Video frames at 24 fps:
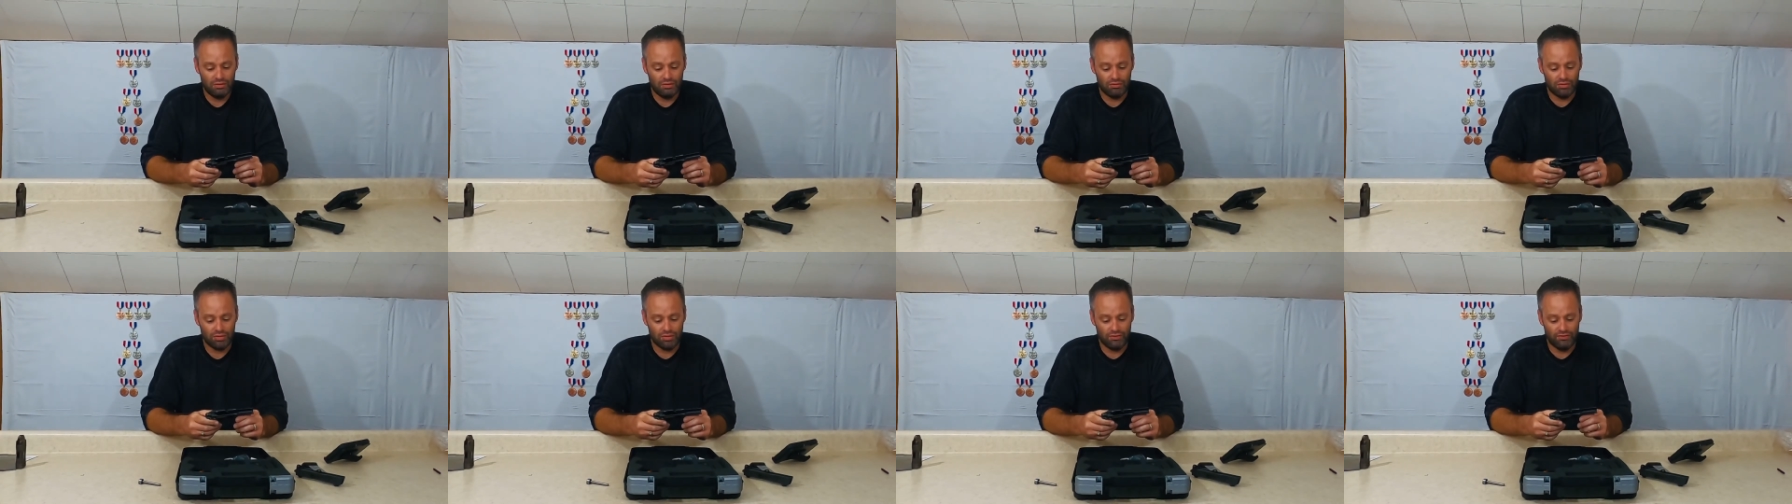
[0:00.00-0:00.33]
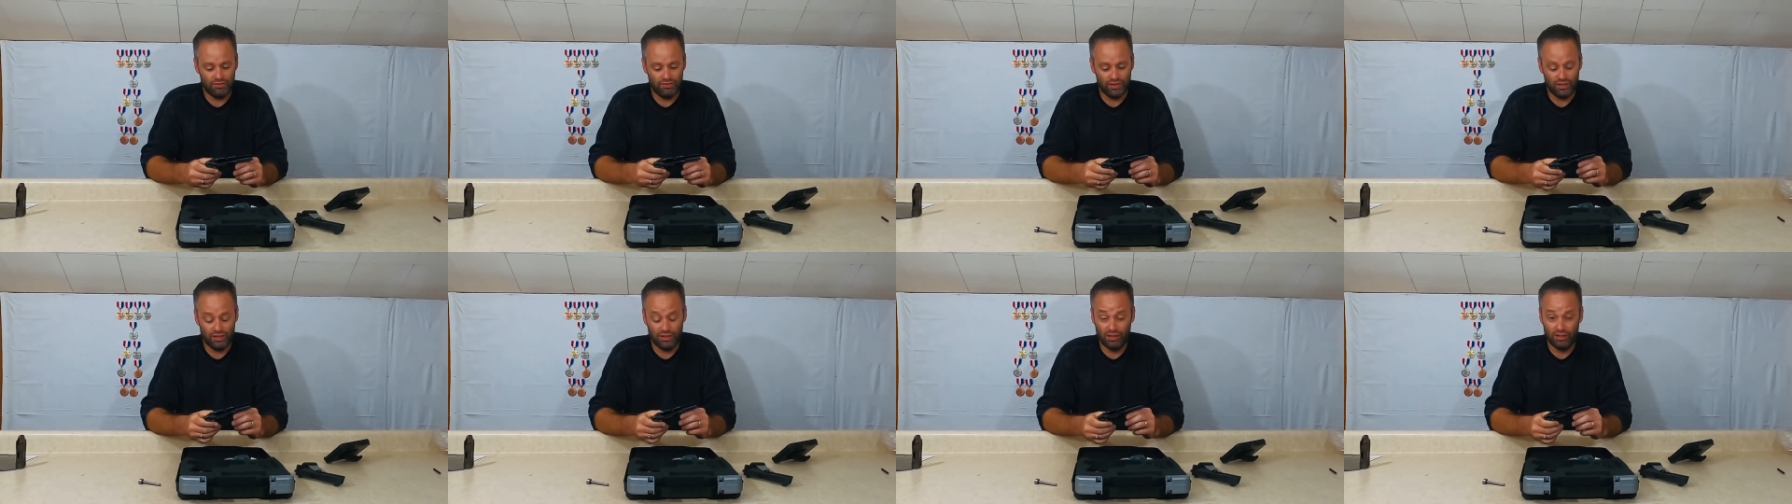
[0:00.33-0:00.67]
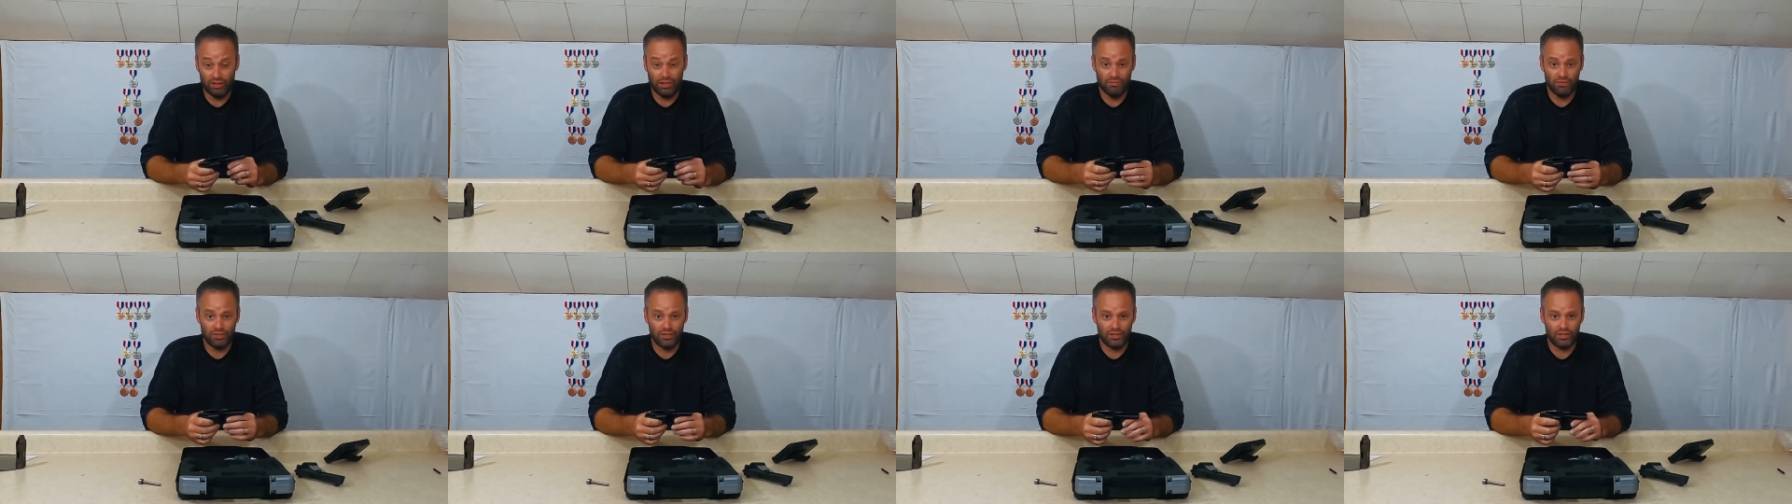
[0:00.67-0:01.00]
with a
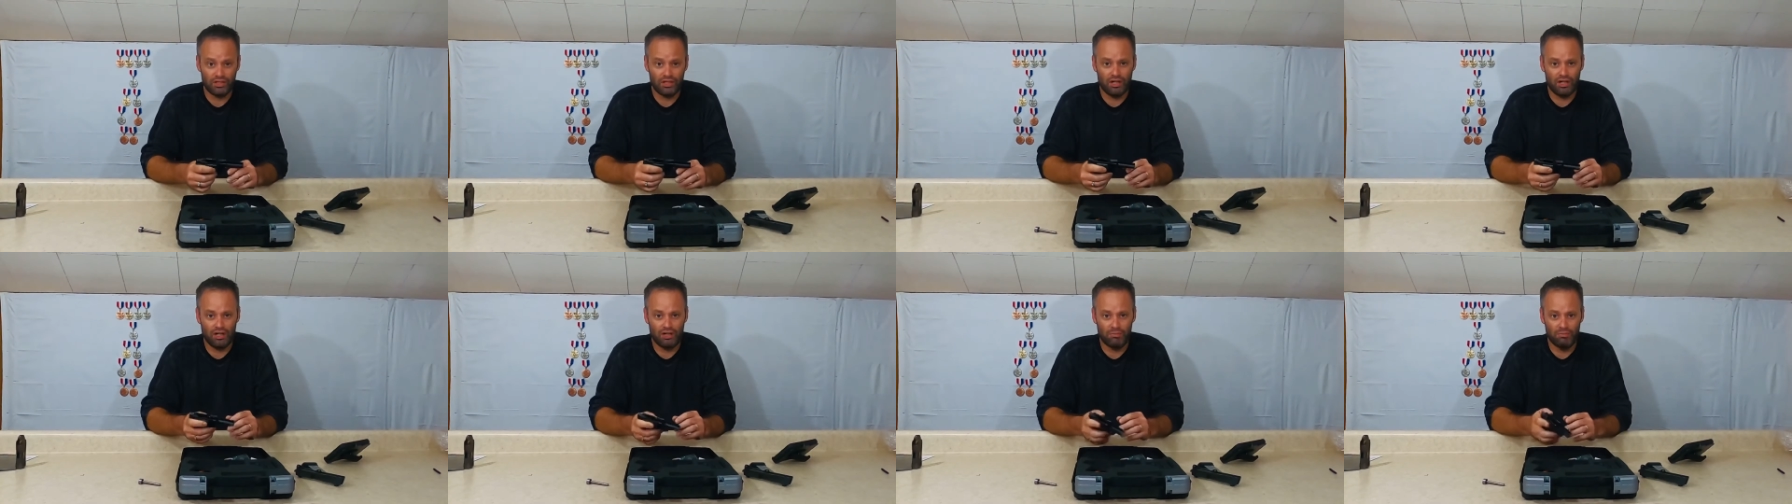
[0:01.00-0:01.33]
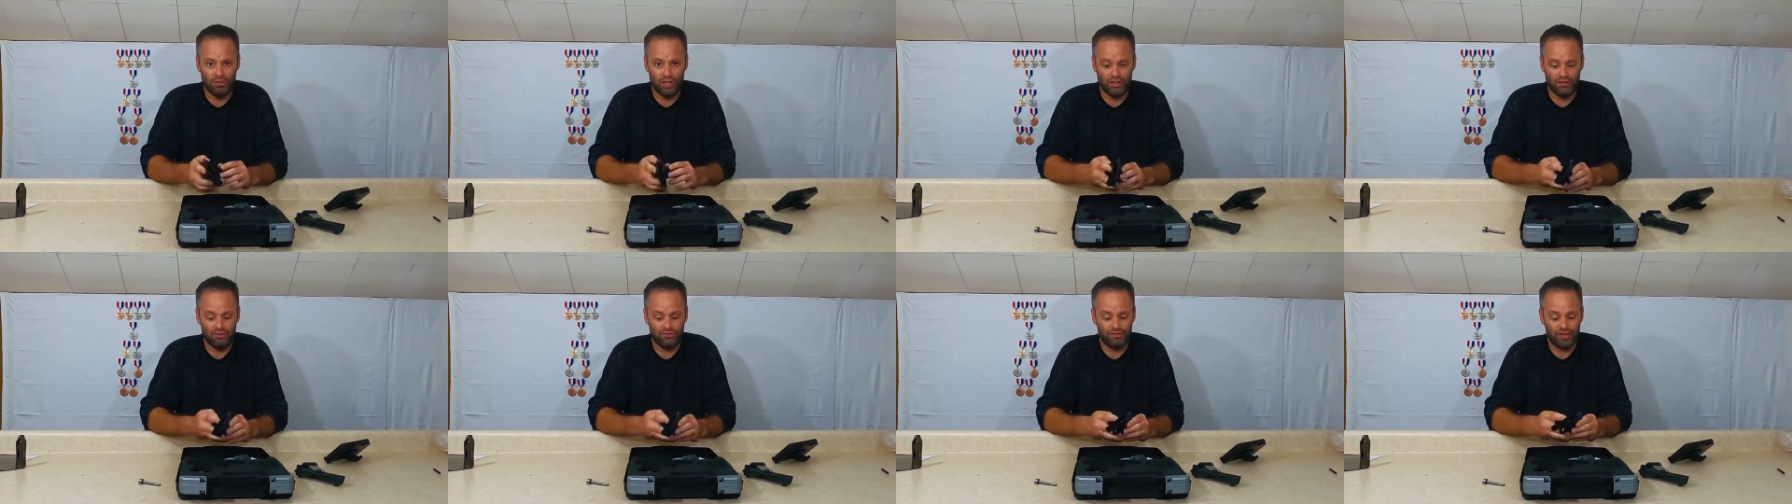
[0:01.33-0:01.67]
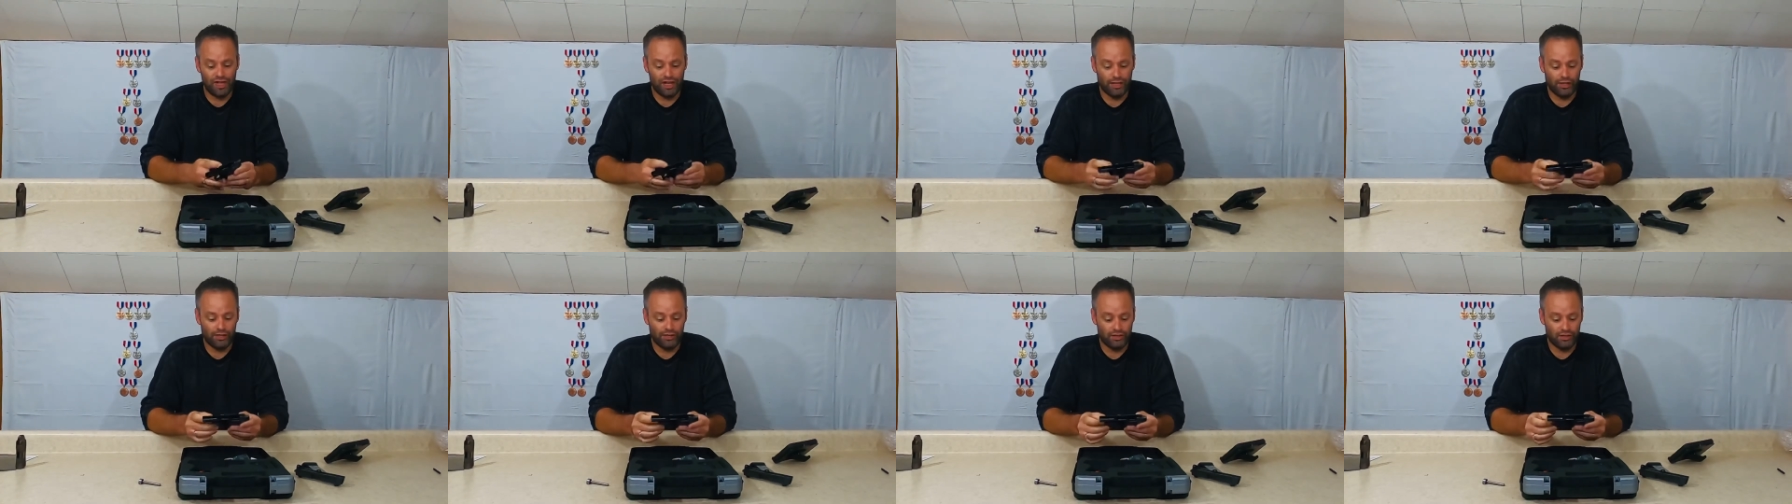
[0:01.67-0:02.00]
firearm, you should call a
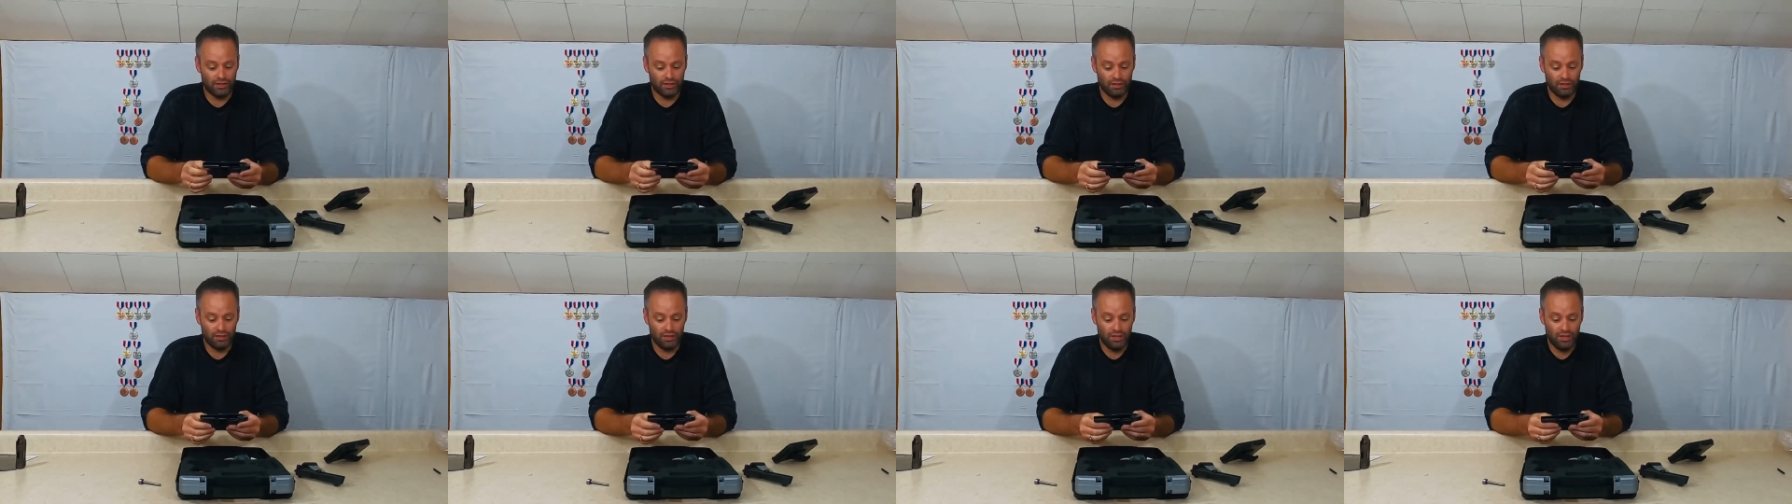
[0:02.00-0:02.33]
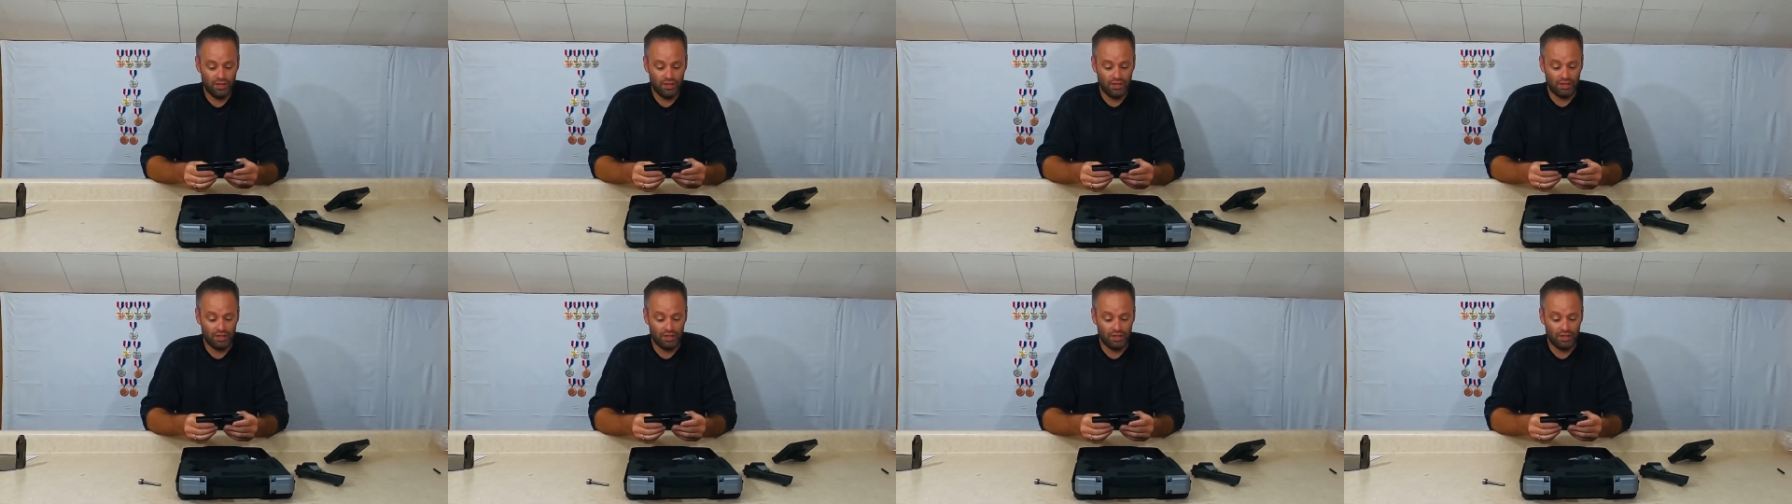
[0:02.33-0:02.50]
manufacturer.